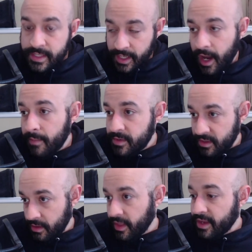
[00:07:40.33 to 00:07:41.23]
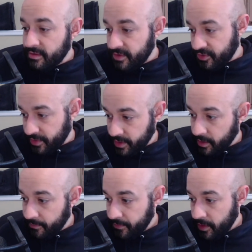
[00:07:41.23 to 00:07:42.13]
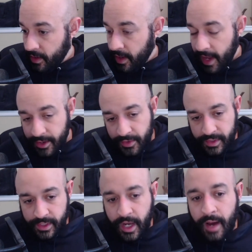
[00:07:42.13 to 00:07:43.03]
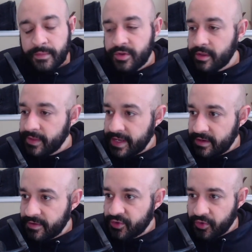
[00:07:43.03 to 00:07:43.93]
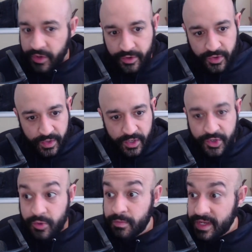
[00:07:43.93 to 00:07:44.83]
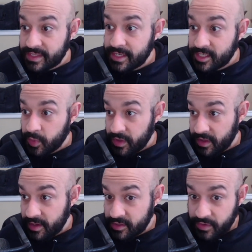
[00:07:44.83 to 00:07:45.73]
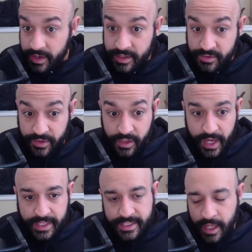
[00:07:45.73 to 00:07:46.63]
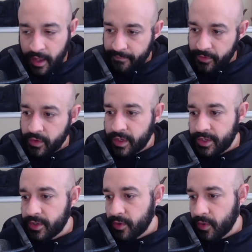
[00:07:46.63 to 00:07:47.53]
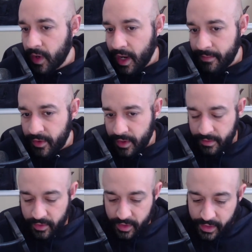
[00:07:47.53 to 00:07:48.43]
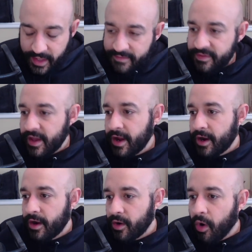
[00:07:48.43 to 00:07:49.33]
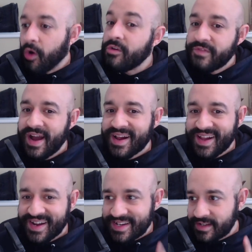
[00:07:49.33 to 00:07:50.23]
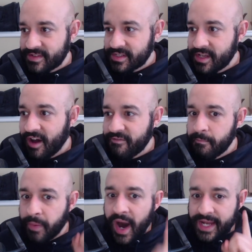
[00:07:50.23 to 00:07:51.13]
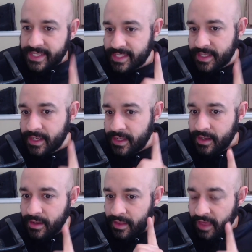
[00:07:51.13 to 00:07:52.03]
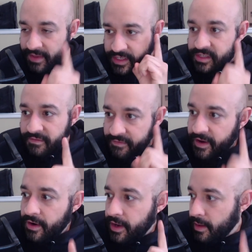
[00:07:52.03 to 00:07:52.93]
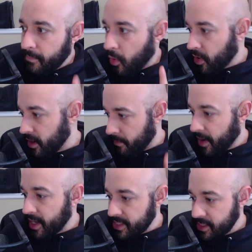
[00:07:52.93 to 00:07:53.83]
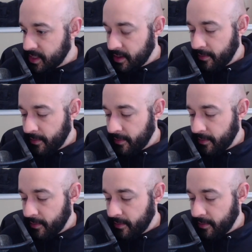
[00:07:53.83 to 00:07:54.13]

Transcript: to come to the land of Israel and you could come to the land of Israel. You can do business with the Israelites. You could do um, you could you could live there and all that kind of stuff. But, and this is a very important but,